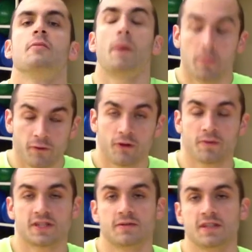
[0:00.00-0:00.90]
By
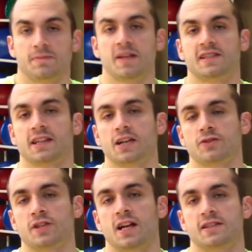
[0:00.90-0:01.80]
performing some of these basic
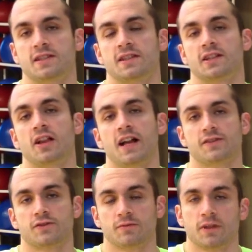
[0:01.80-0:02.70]
exercises in the
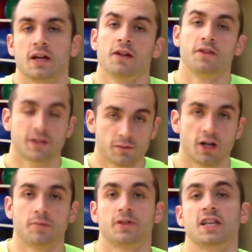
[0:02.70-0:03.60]
classroom, this will
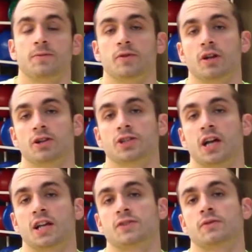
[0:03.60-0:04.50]
help you keep you
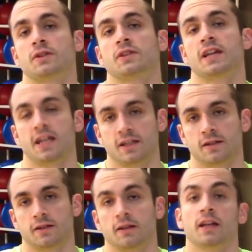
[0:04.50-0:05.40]
energized throughout the day.
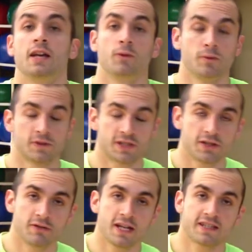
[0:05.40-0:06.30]
And we will see
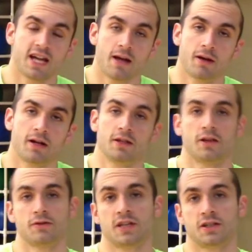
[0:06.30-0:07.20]
you next time on
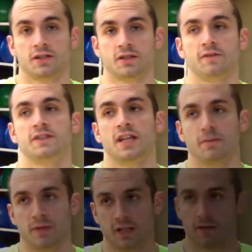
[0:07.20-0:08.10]
another session of
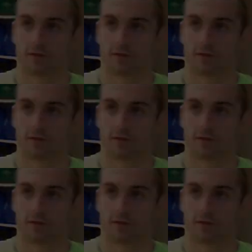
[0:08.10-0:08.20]
Jam Minute.